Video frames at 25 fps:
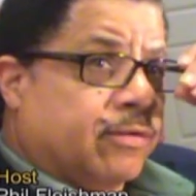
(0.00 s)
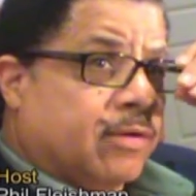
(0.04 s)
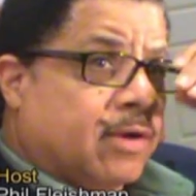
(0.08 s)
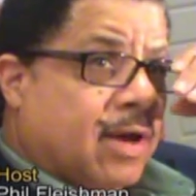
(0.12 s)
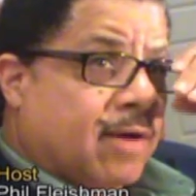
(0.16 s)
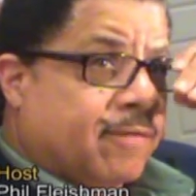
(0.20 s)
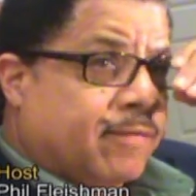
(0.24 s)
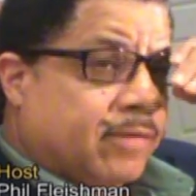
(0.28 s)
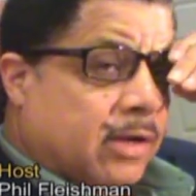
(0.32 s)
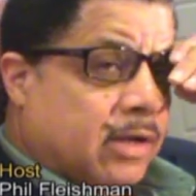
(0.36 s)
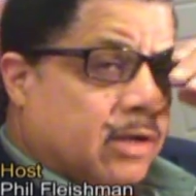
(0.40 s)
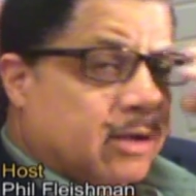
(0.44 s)

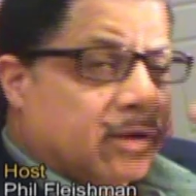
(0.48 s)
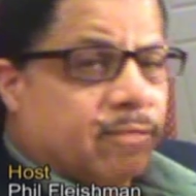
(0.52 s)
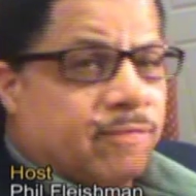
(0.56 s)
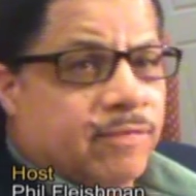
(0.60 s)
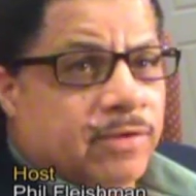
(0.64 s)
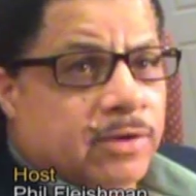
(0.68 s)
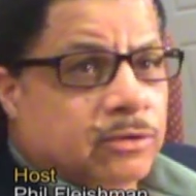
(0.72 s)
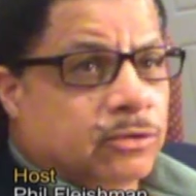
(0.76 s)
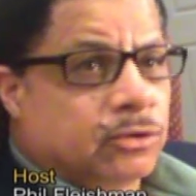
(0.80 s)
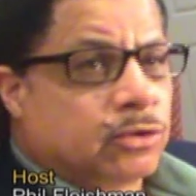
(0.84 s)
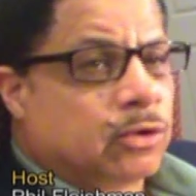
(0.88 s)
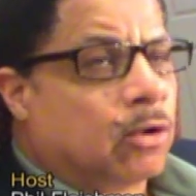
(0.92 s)
You have an
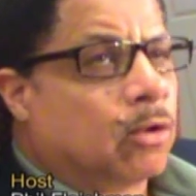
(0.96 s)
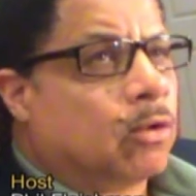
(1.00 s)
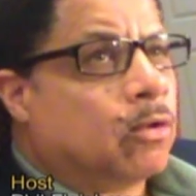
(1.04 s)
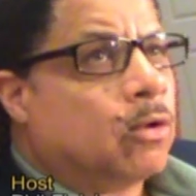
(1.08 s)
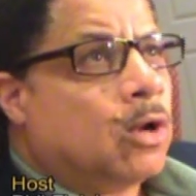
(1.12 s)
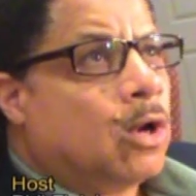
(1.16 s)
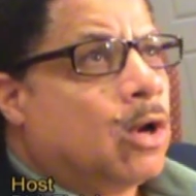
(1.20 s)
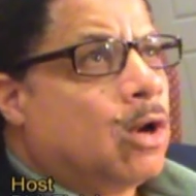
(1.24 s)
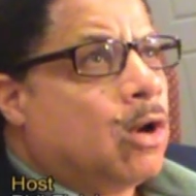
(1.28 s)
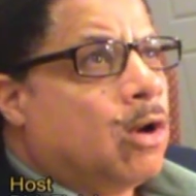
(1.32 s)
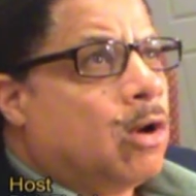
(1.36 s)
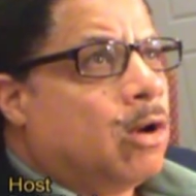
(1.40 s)

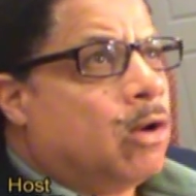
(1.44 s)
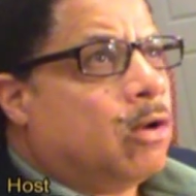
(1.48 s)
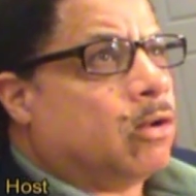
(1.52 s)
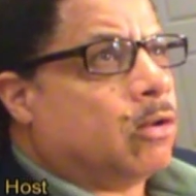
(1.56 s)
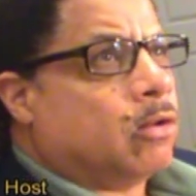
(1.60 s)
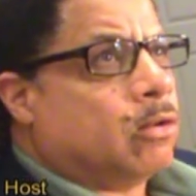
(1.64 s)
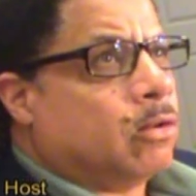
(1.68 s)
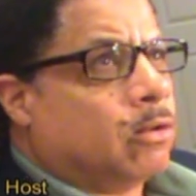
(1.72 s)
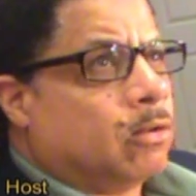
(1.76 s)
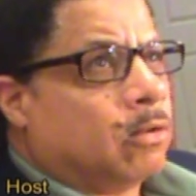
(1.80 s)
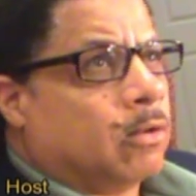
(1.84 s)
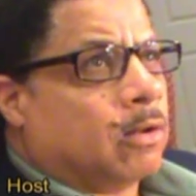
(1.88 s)
individual
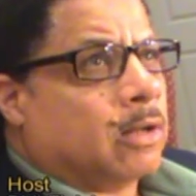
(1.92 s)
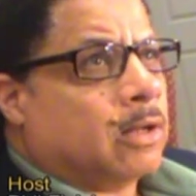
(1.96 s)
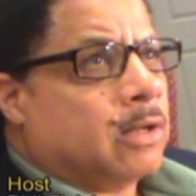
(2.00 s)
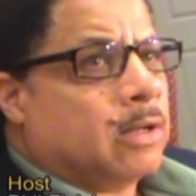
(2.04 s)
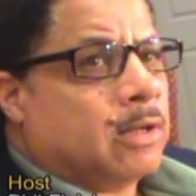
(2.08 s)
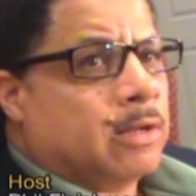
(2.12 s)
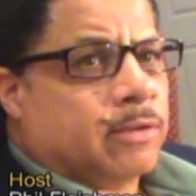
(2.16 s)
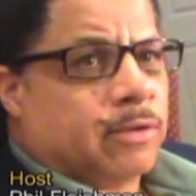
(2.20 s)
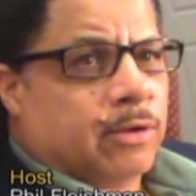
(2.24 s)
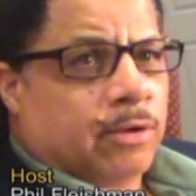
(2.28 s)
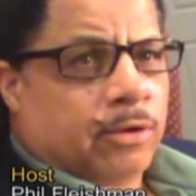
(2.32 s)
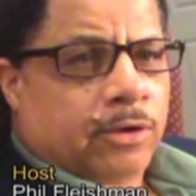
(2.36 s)
who
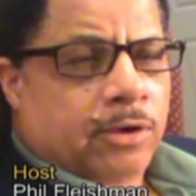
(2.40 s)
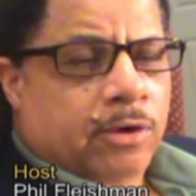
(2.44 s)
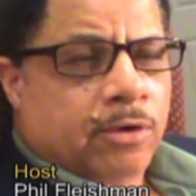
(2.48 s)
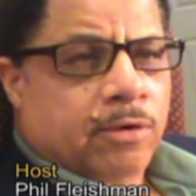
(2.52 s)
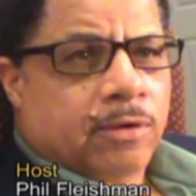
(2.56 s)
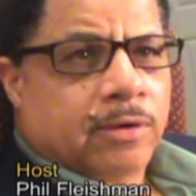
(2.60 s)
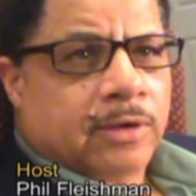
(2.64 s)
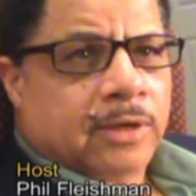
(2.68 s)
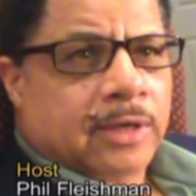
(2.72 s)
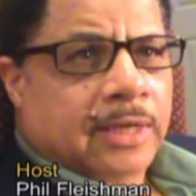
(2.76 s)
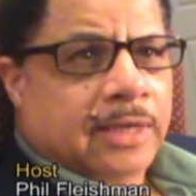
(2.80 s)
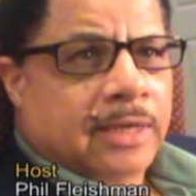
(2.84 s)
they're
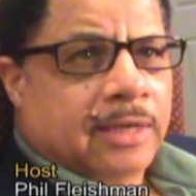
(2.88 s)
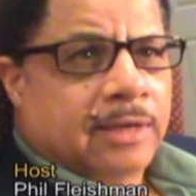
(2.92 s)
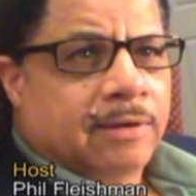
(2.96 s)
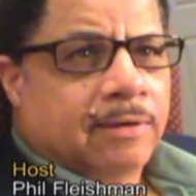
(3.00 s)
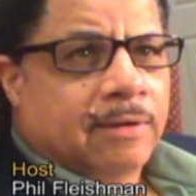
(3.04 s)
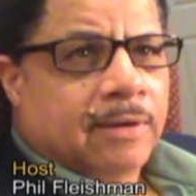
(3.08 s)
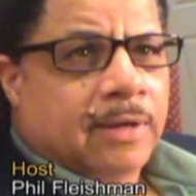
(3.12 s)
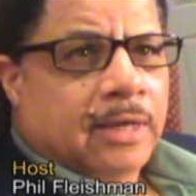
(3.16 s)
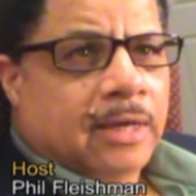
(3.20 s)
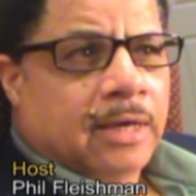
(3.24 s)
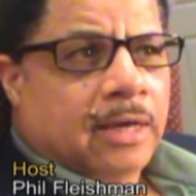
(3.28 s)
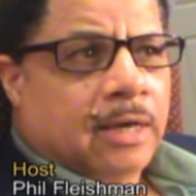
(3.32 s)

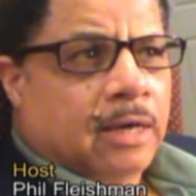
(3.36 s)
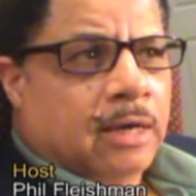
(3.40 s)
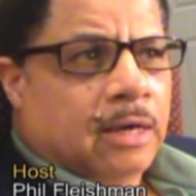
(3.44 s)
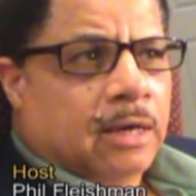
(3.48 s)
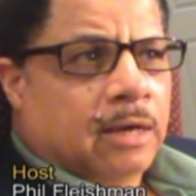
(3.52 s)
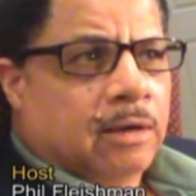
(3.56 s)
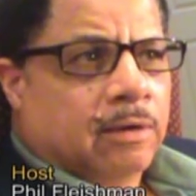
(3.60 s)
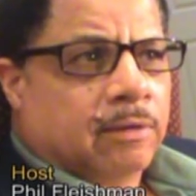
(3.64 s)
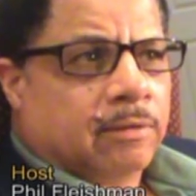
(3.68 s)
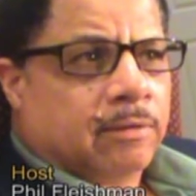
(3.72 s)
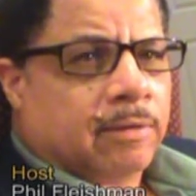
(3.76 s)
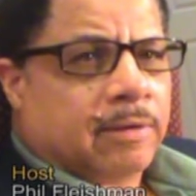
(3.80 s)
currently
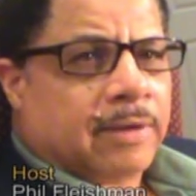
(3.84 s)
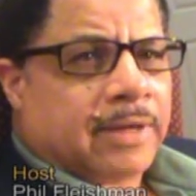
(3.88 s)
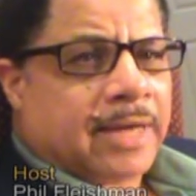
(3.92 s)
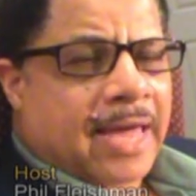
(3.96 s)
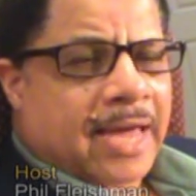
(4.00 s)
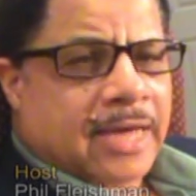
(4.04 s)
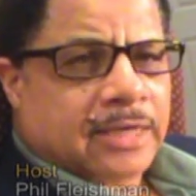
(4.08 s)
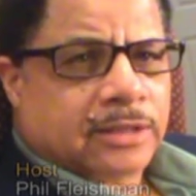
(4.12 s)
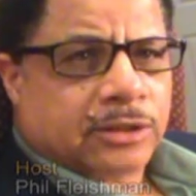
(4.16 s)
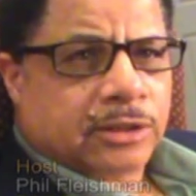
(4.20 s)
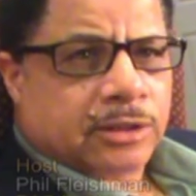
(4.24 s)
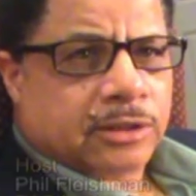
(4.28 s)

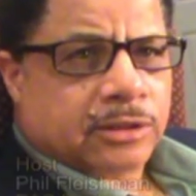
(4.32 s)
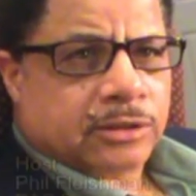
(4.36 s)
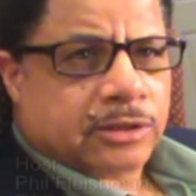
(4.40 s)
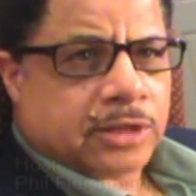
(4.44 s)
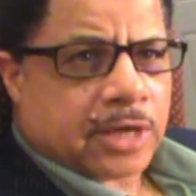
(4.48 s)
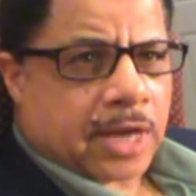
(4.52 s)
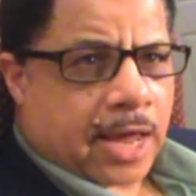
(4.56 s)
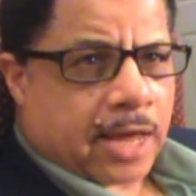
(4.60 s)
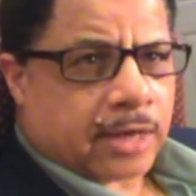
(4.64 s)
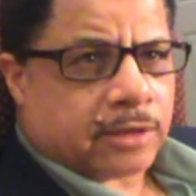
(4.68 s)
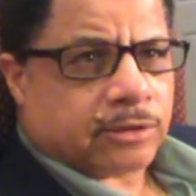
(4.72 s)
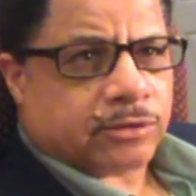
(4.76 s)
cashing
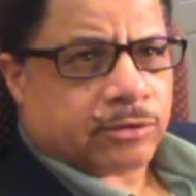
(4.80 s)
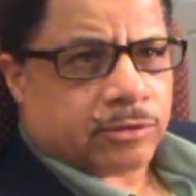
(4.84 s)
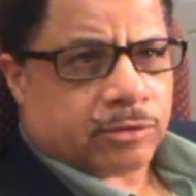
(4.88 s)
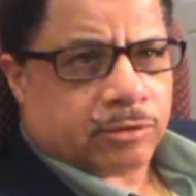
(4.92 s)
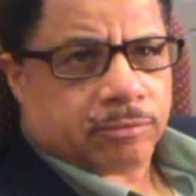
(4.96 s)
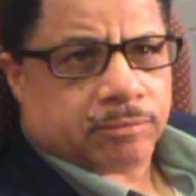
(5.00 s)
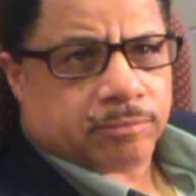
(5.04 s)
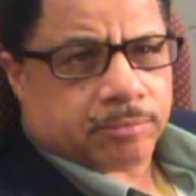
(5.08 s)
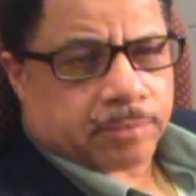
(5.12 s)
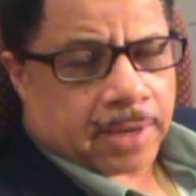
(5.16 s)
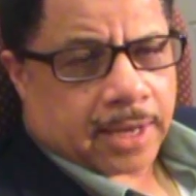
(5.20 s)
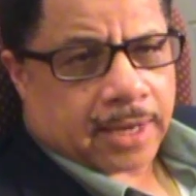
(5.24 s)
checks.
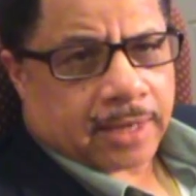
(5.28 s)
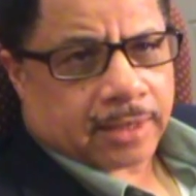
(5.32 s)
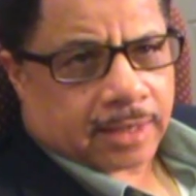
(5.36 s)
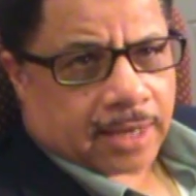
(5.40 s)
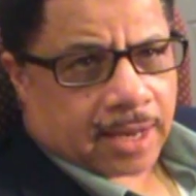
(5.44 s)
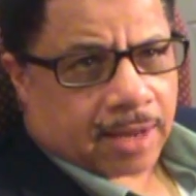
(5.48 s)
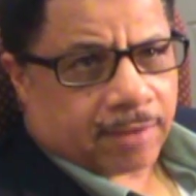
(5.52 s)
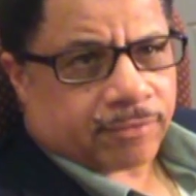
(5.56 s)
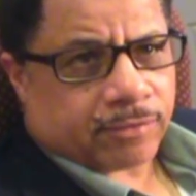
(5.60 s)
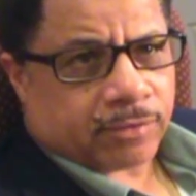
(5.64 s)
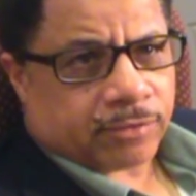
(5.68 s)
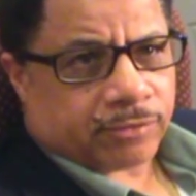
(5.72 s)
They're
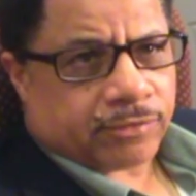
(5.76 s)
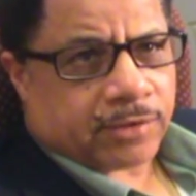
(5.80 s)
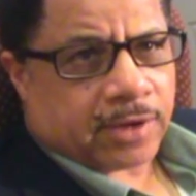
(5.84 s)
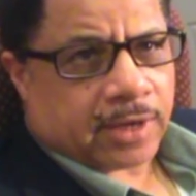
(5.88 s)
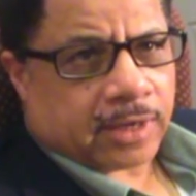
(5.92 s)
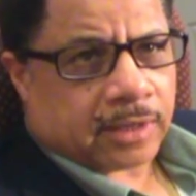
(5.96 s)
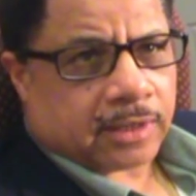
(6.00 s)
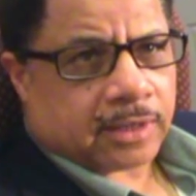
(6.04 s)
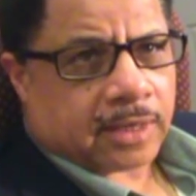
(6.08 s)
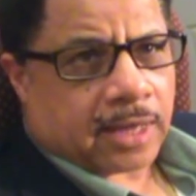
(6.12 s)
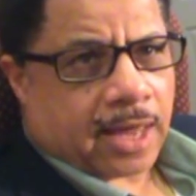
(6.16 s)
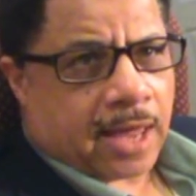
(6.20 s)
paying to have their
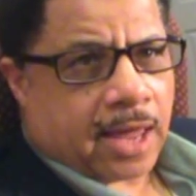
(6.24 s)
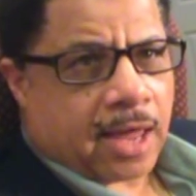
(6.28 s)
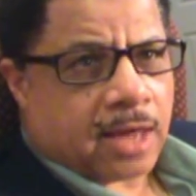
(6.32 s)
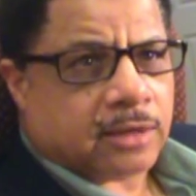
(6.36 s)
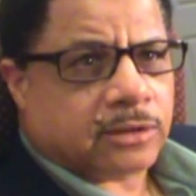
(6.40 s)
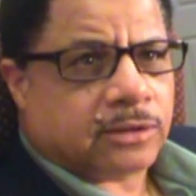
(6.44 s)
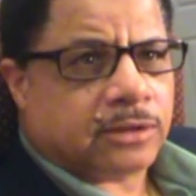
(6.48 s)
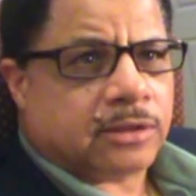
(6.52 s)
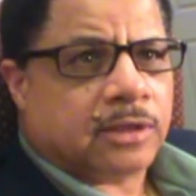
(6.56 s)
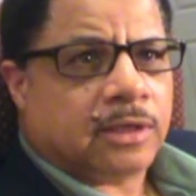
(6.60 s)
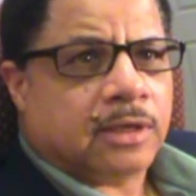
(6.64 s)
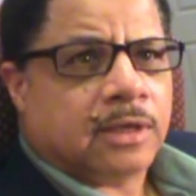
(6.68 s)
check
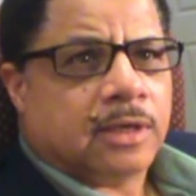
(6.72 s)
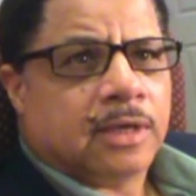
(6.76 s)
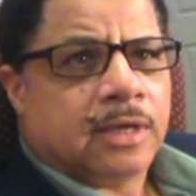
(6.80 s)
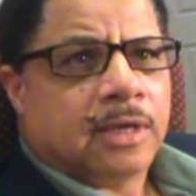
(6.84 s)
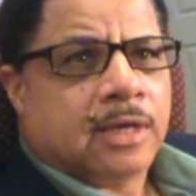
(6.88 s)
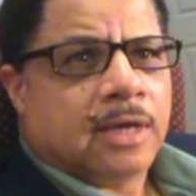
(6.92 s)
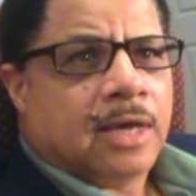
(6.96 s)
cashed.